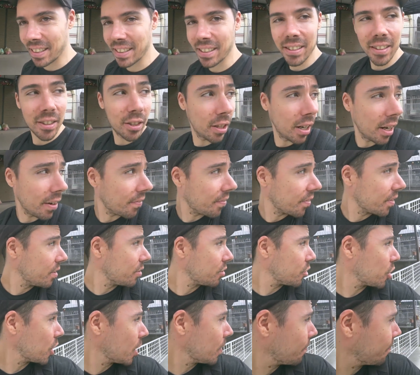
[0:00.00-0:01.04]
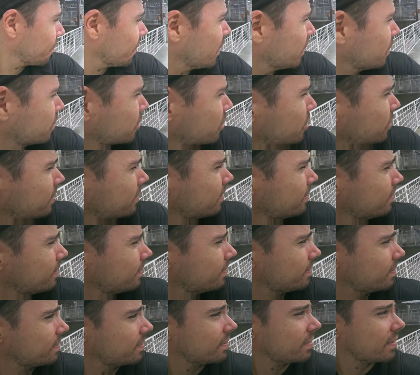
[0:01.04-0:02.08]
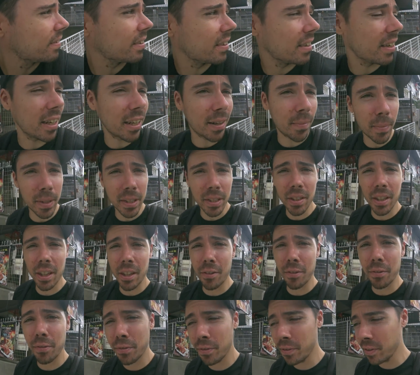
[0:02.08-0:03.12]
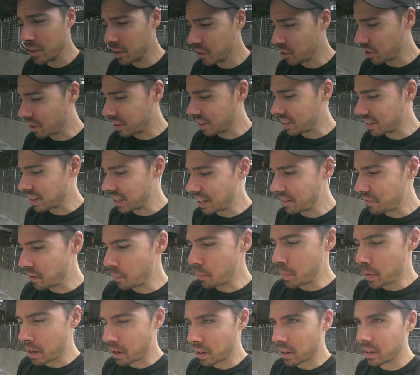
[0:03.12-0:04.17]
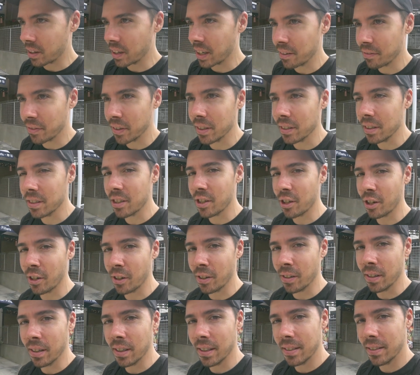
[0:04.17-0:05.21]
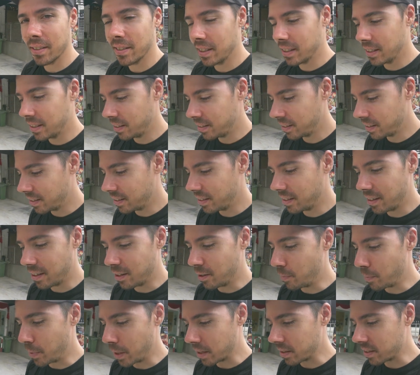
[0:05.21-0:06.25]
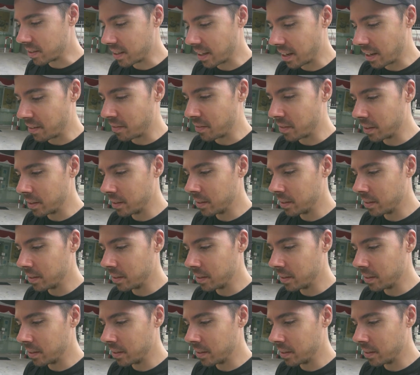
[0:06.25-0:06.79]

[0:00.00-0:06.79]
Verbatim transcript: It's not for you cheap folks like myself trying to save a buck on every turn. No bucks saved.